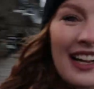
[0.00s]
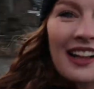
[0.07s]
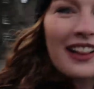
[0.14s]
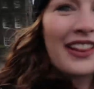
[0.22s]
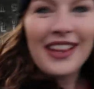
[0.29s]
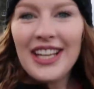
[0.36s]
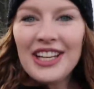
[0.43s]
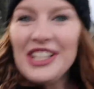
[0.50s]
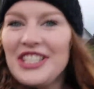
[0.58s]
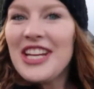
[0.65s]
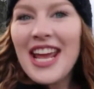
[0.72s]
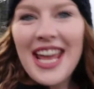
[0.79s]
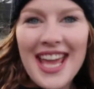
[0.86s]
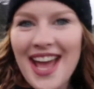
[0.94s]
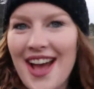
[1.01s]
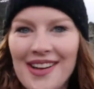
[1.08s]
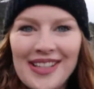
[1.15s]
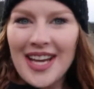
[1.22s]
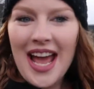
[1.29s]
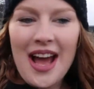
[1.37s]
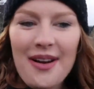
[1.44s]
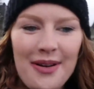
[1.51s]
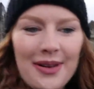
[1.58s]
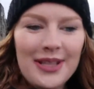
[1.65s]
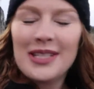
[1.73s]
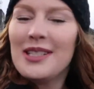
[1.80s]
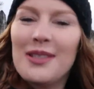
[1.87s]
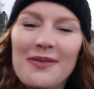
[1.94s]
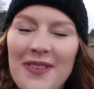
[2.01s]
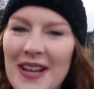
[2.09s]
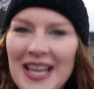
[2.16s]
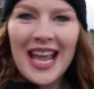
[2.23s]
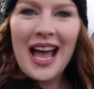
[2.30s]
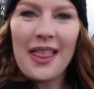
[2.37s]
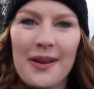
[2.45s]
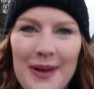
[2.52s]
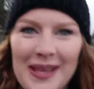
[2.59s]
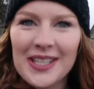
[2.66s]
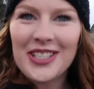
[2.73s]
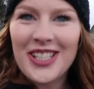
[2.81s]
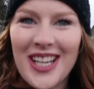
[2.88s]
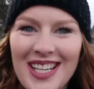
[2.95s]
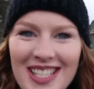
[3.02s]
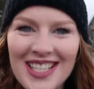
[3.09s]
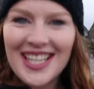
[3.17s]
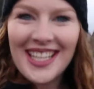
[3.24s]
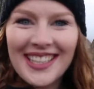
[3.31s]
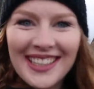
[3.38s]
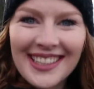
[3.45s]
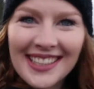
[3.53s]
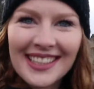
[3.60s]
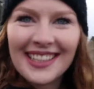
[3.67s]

Clear day out now. It's funny how the weather changes here.